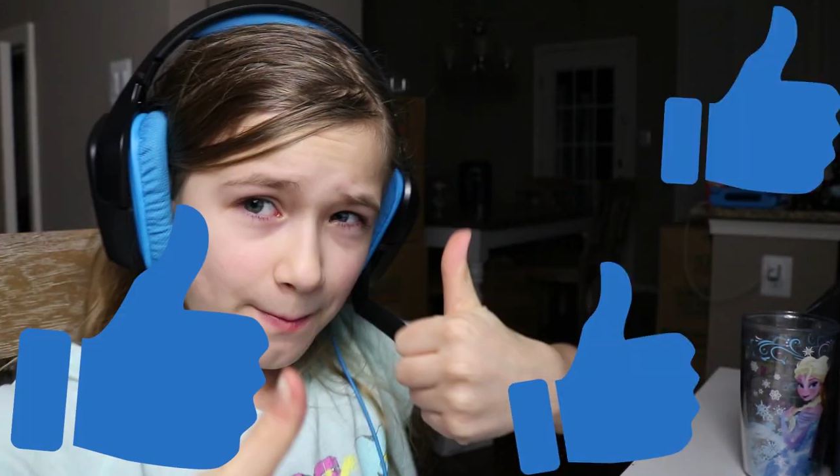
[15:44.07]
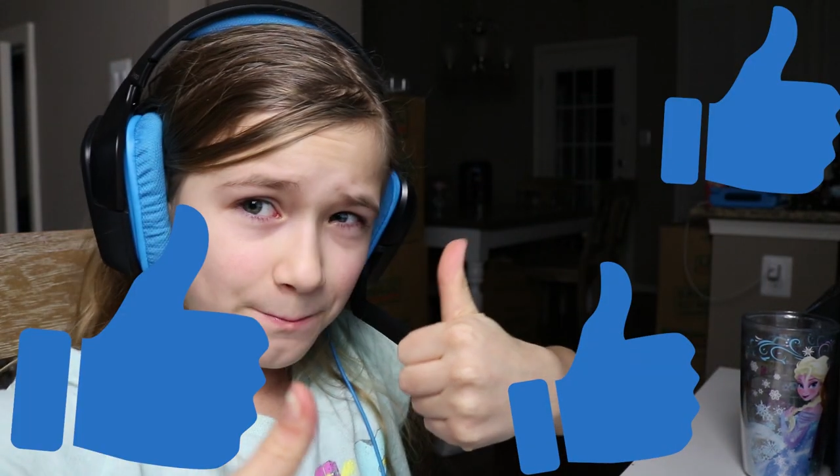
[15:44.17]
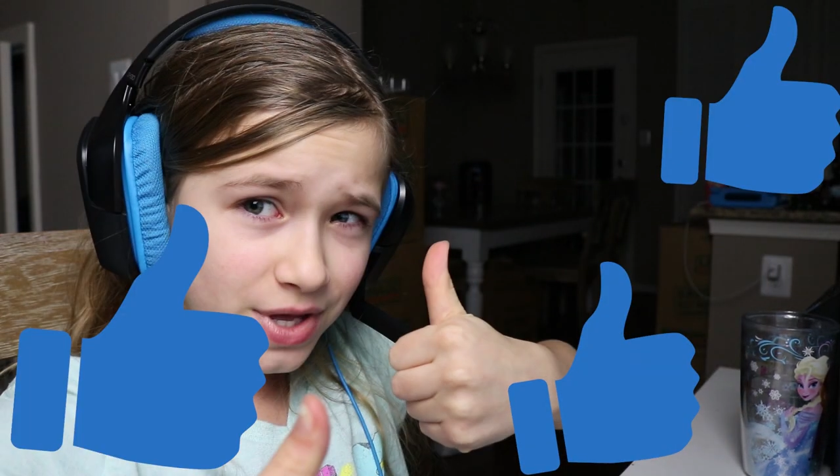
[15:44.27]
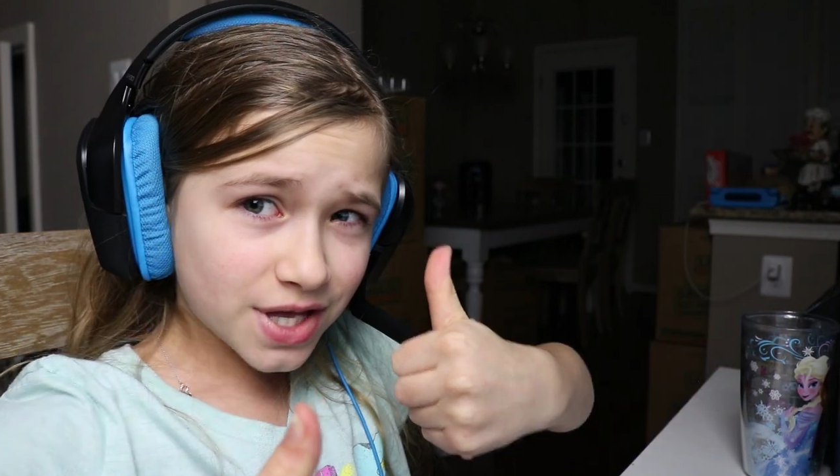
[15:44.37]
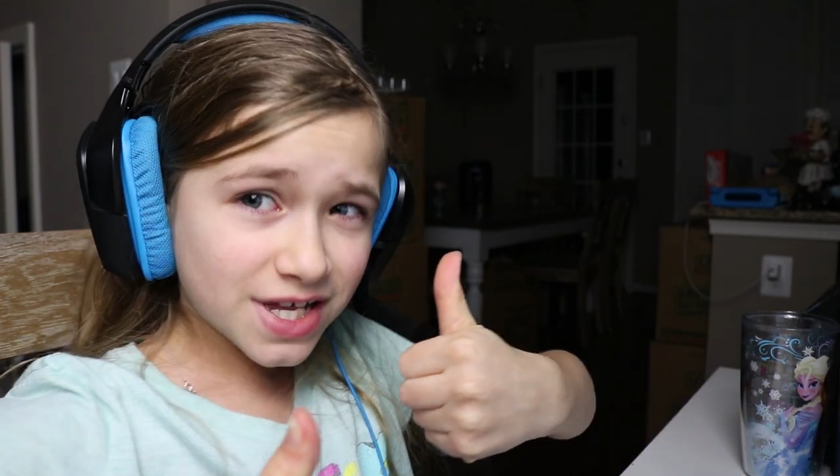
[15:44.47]

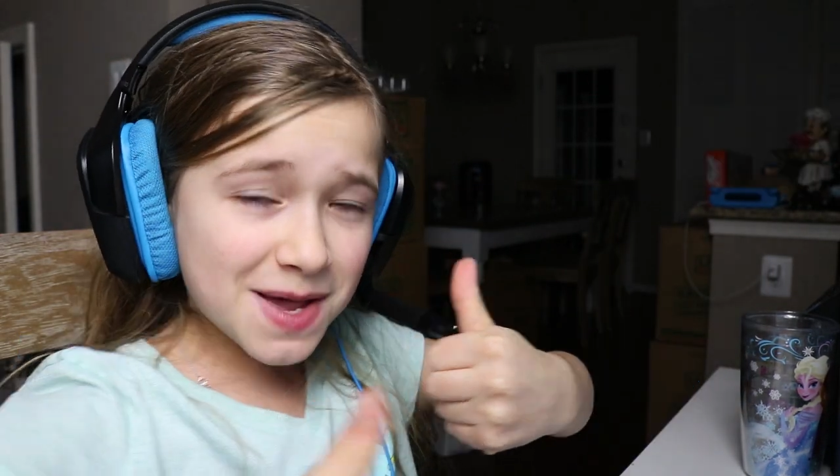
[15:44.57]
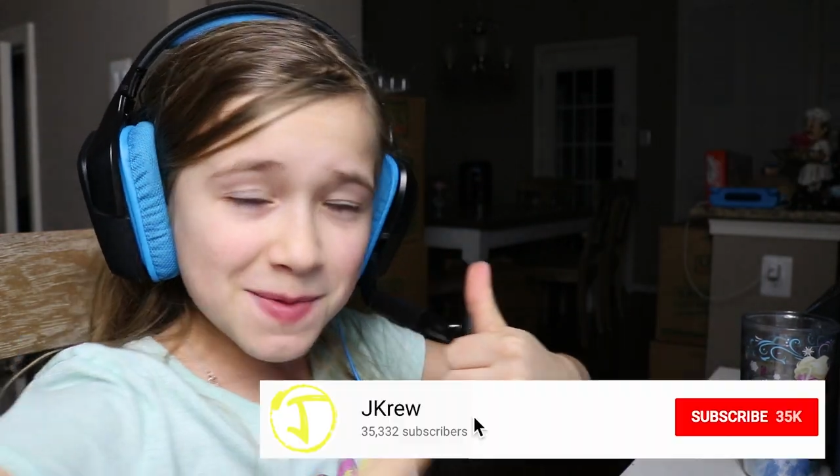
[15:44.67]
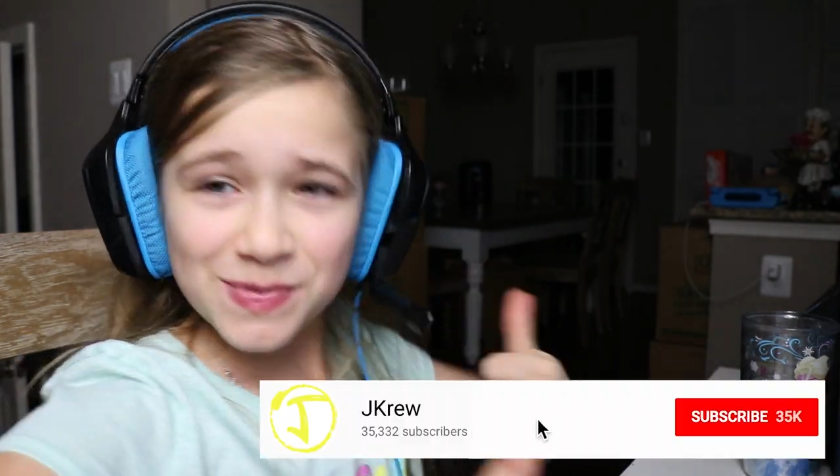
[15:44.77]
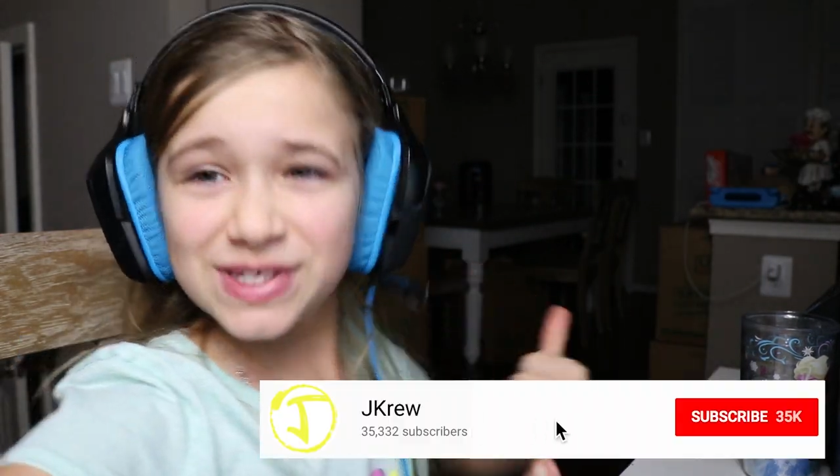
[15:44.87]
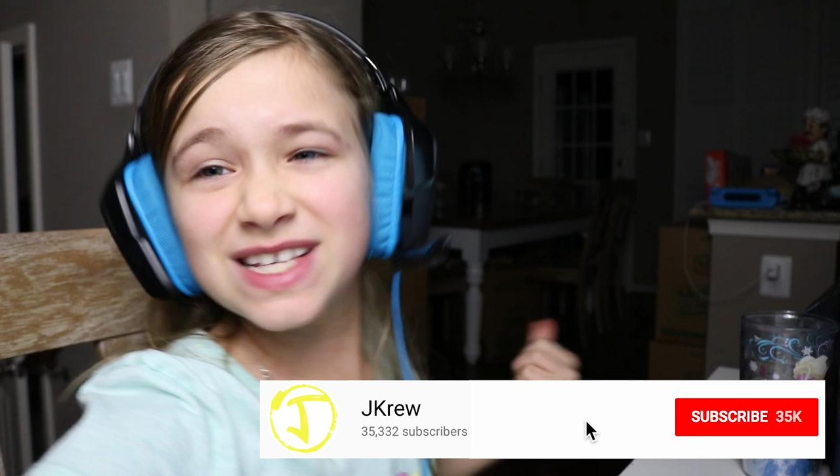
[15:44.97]
up,
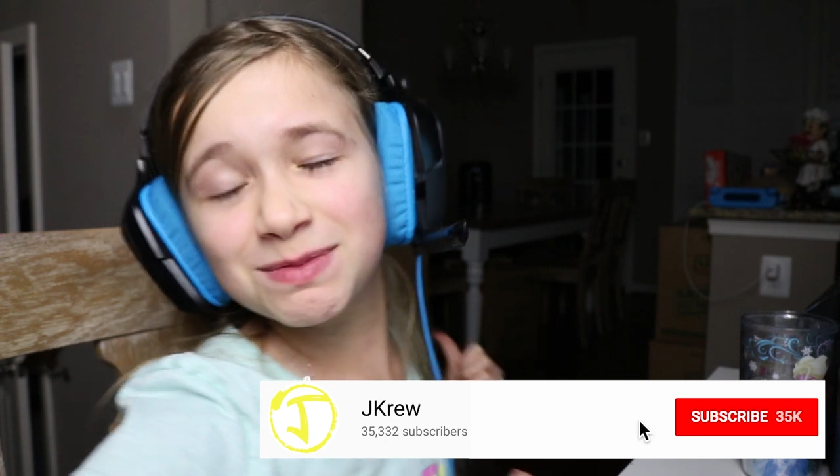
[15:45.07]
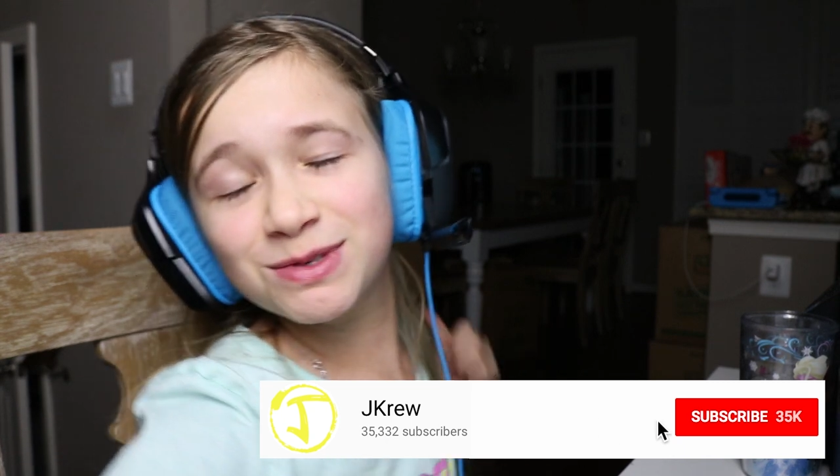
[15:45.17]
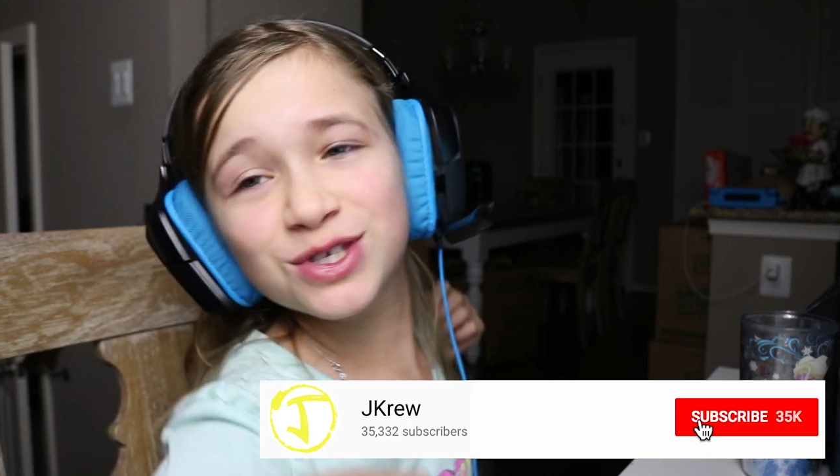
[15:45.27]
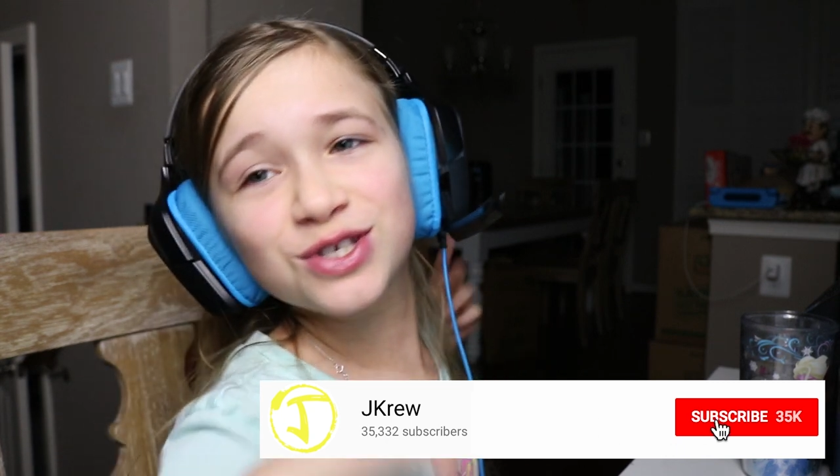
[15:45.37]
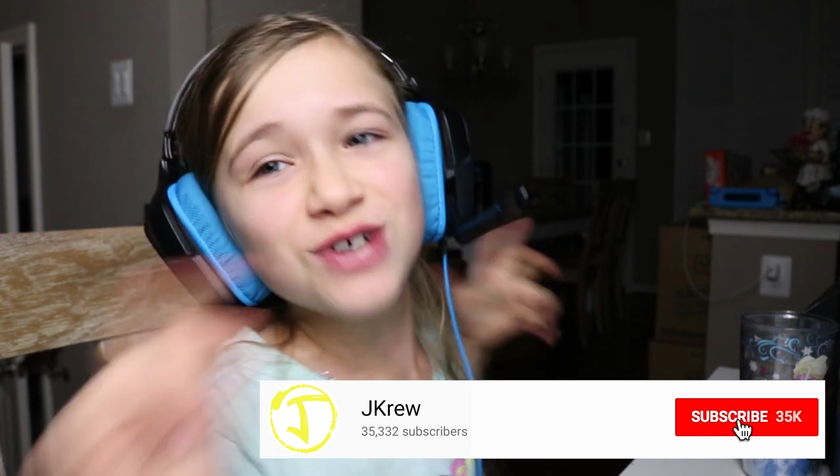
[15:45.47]

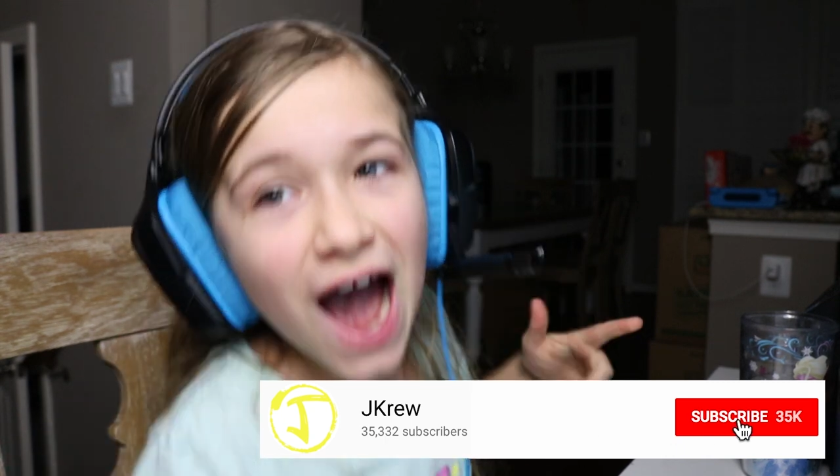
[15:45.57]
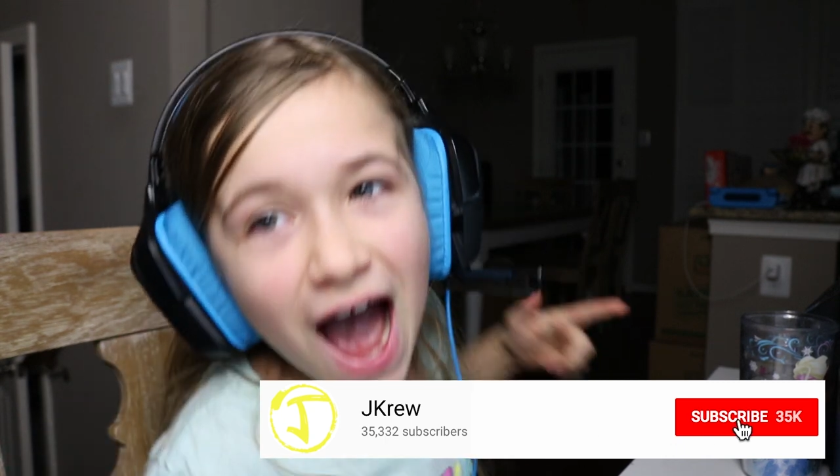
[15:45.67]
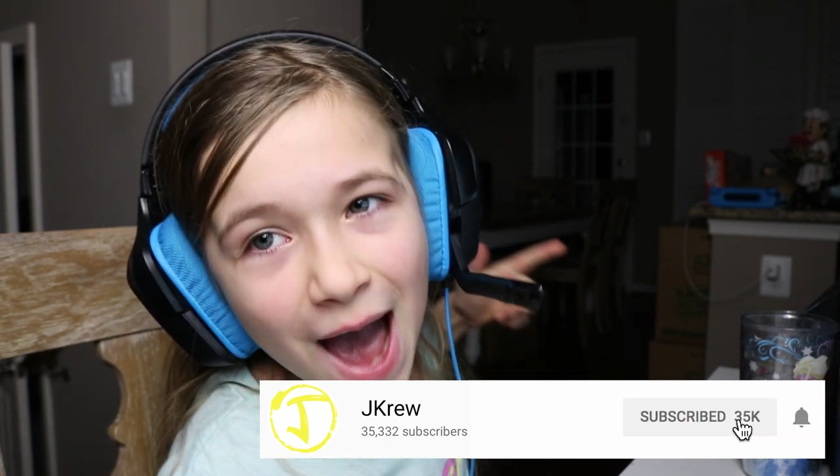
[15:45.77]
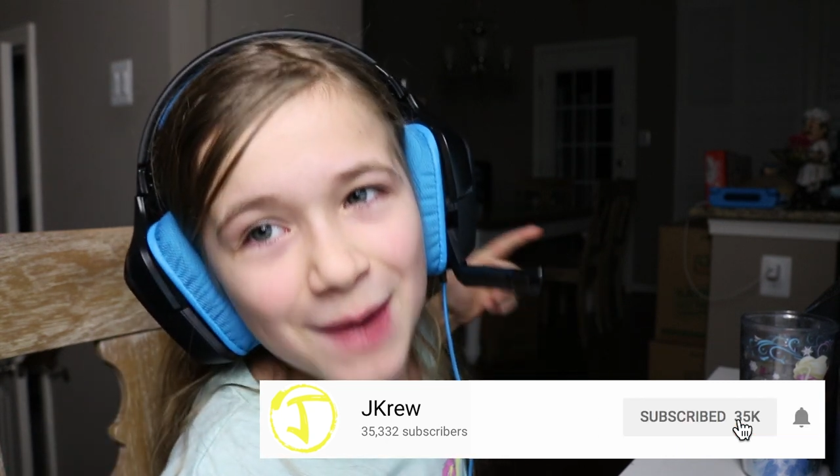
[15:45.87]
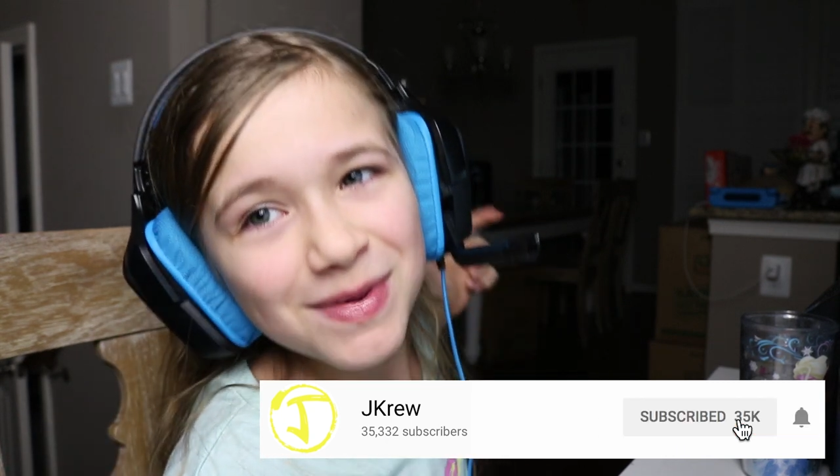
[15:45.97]

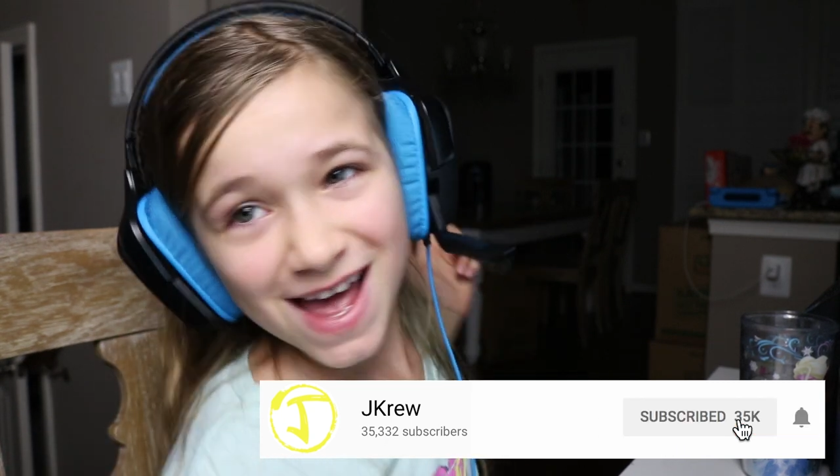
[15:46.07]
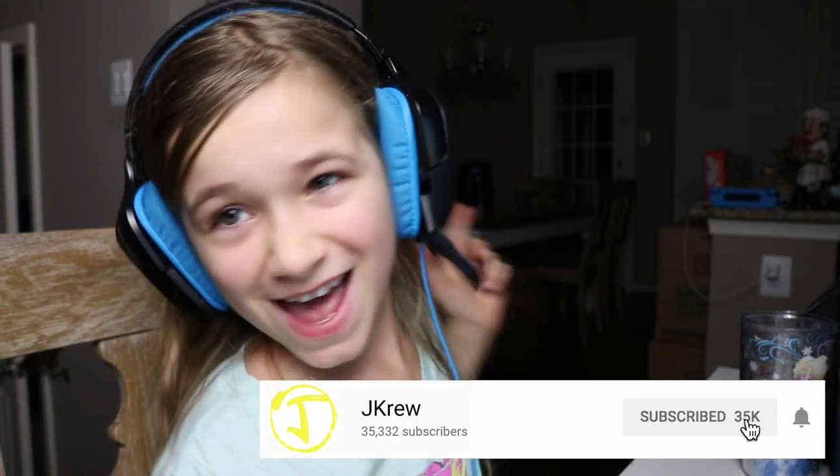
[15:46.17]
subscribe,